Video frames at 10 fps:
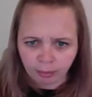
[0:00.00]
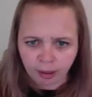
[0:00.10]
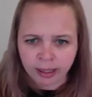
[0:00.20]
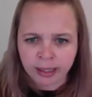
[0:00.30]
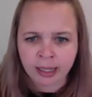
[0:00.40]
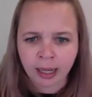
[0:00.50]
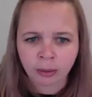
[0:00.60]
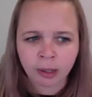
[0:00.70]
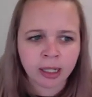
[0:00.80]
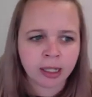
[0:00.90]
There's another
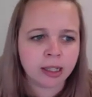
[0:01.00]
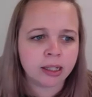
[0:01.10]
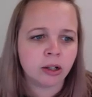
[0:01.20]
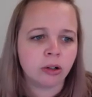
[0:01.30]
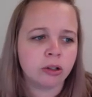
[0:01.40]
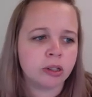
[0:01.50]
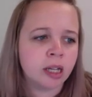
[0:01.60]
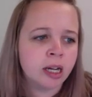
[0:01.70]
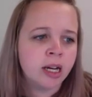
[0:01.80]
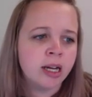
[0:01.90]
one here that
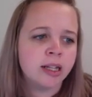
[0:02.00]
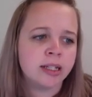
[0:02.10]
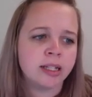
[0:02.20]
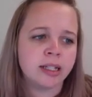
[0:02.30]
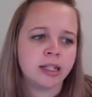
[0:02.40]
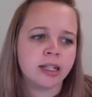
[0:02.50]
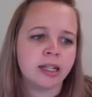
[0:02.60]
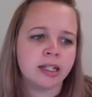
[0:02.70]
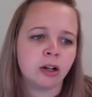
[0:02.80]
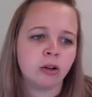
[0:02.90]
says that
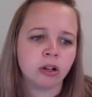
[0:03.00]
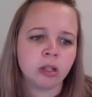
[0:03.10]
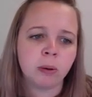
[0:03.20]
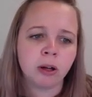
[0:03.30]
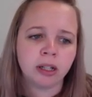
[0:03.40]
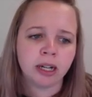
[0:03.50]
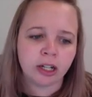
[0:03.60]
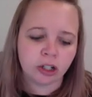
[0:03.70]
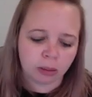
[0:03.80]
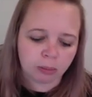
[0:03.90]
there's a
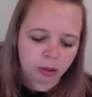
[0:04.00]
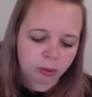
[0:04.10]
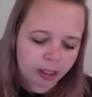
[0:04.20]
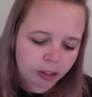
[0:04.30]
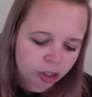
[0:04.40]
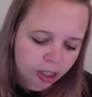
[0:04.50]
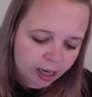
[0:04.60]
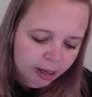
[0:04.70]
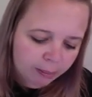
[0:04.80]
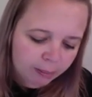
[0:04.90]
cross-pollination between
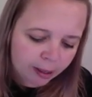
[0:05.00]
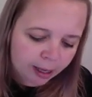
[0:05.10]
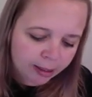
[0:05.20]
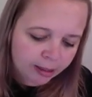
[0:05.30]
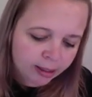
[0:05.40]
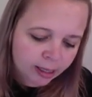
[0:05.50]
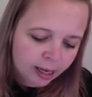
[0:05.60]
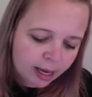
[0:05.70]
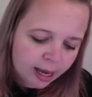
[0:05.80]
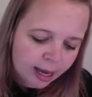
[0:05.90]
GM plants
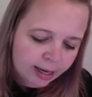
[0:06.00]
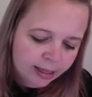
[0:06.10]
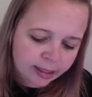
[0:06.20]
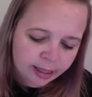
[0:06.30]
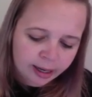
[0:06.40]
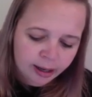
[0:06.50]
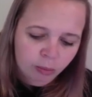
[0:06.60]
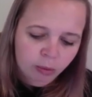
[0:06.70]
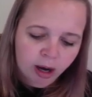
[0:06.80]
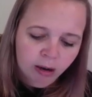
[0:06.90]
and
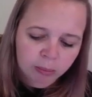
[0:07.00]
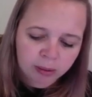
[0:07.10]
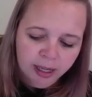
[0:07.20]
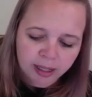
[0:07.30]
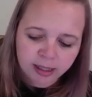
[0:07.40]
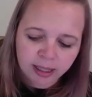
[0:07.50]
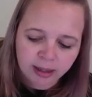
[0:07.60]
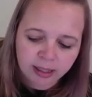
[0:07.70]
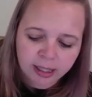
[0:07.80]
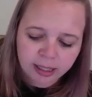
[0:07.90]
wild plants. Now,
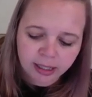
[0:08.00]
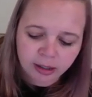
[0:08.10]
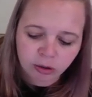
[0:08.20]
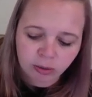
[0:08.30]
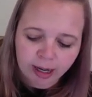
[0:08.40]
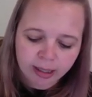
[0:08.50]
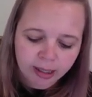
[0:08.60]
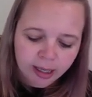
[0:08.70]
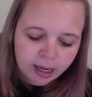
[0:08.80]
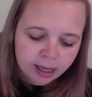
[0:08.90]
this isn't great.
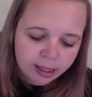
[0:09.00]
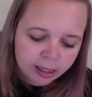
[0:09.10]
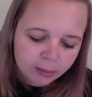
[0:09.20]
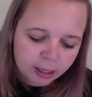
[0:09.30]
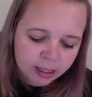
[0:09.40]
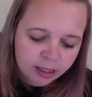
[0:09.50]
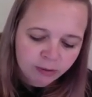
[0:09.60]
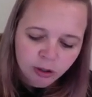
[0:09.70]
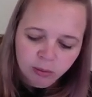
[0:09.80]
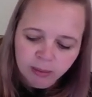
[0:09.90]
This means if
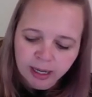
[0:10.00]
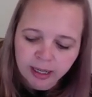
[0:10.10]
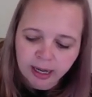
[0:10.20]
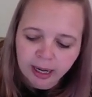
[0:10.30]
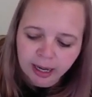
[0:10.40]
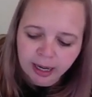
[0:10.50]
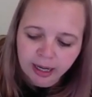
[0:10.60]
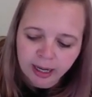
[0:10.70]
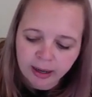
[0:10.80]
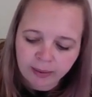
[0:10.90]
you make
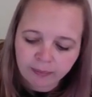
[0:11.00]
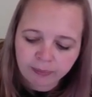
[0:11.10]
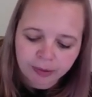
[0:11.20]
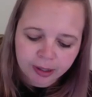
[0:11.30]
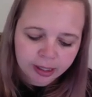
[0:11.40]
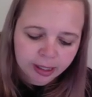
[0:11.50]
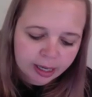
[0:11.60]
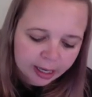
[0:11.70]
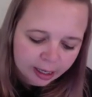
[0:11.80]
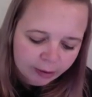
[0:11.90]
this is a
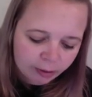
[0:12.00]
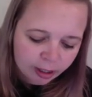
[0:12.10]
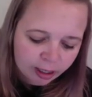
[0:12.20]
negative one.